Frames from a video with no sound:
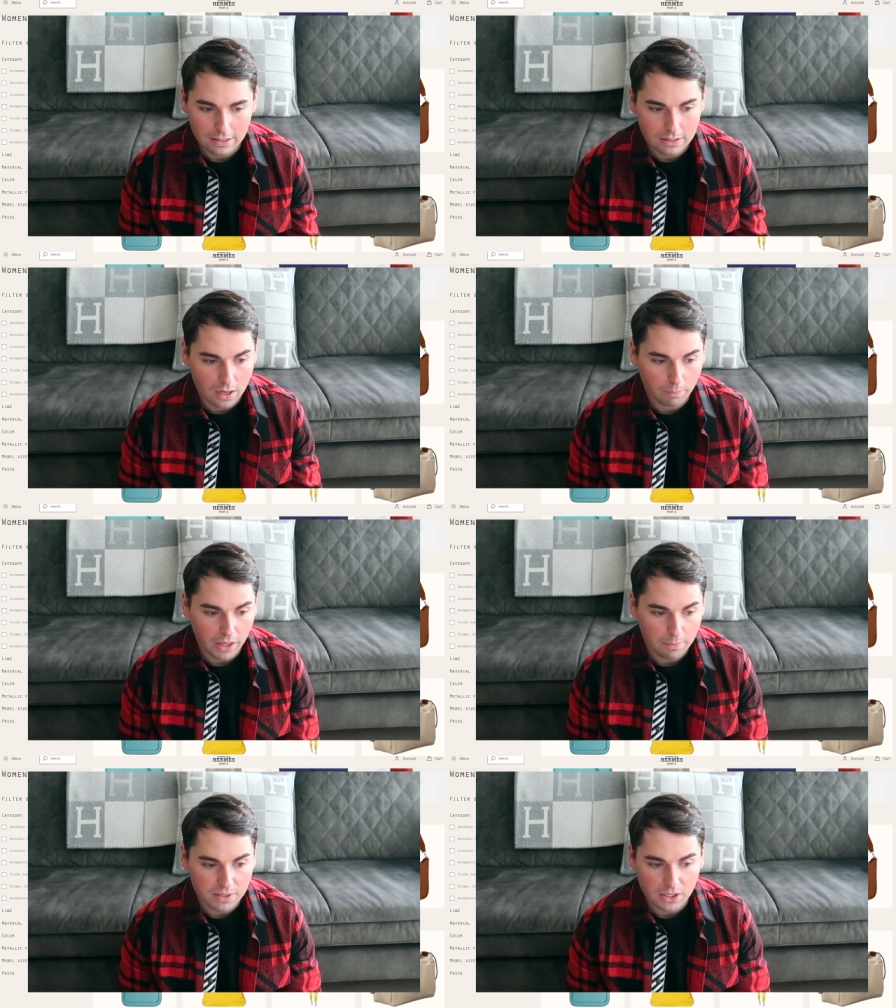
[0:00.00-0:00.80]

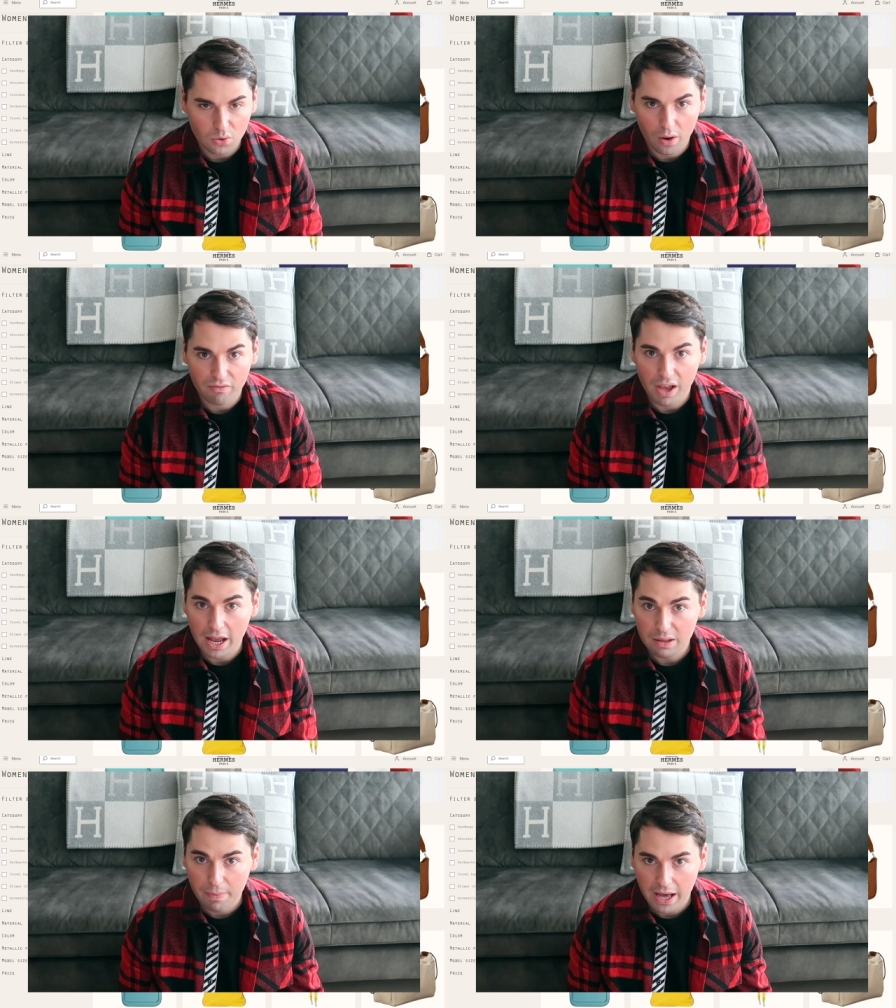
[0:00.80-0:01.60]
sometimes they don't have
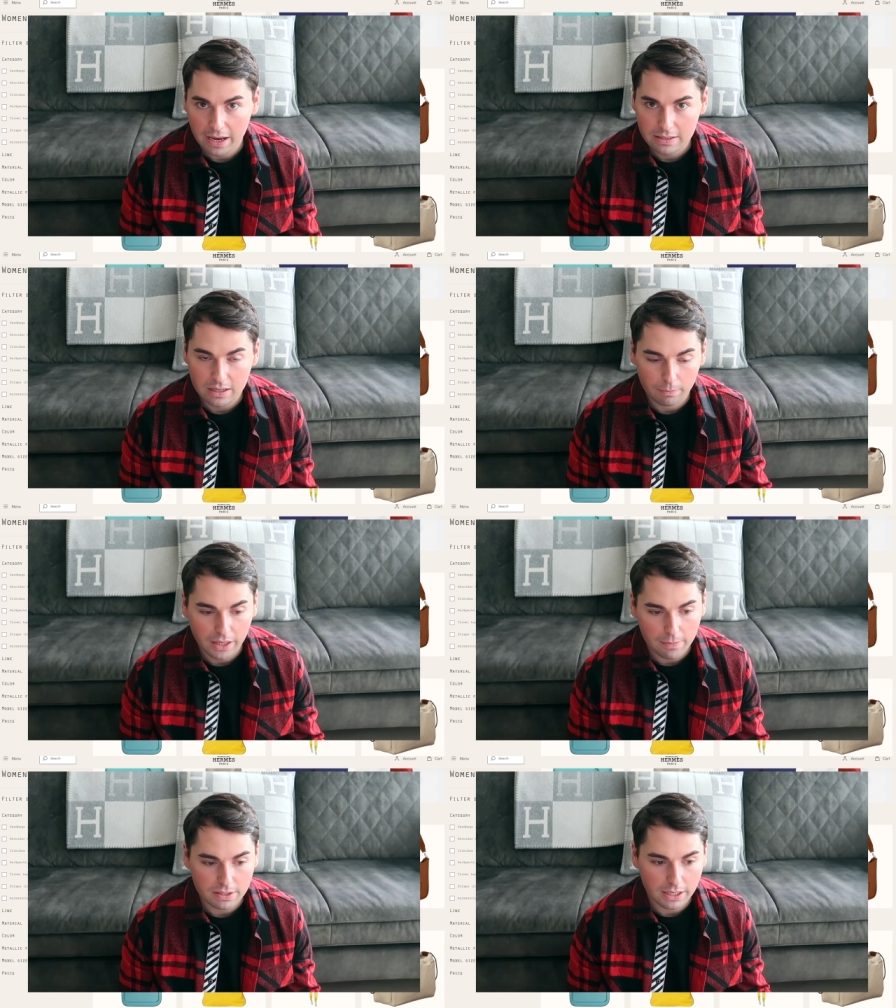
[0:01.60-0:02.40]
any bags,
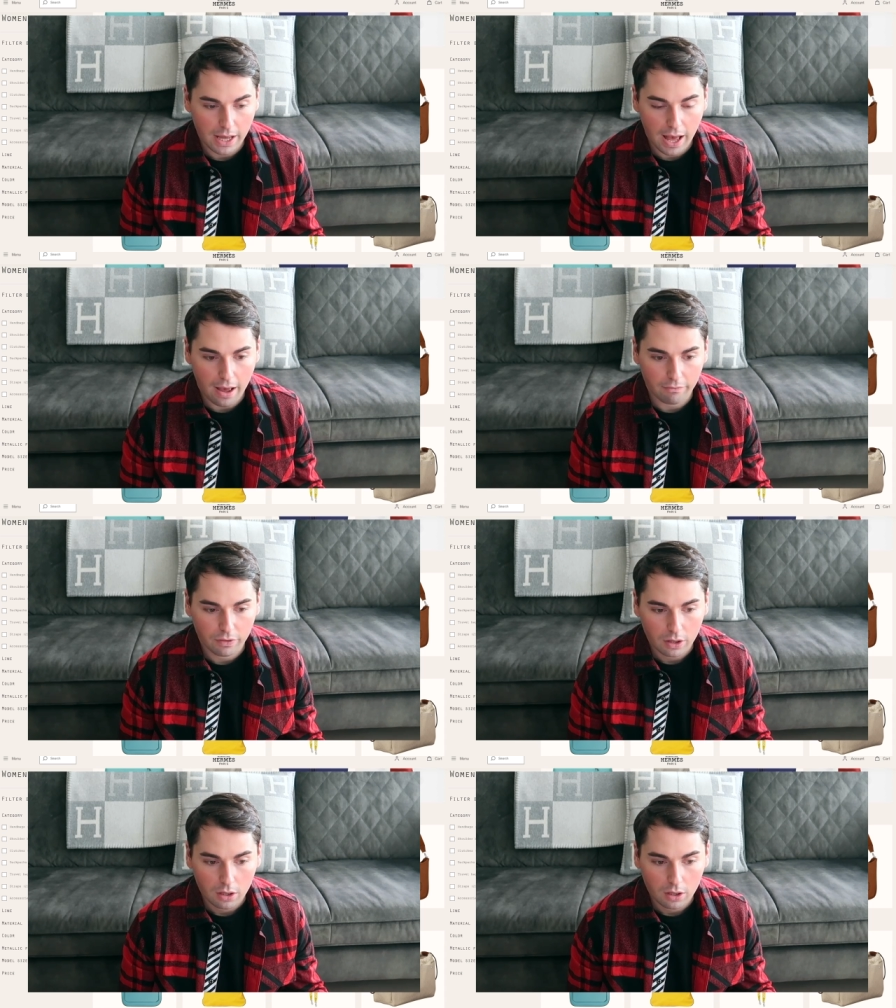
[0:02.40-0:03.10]
sometimes they have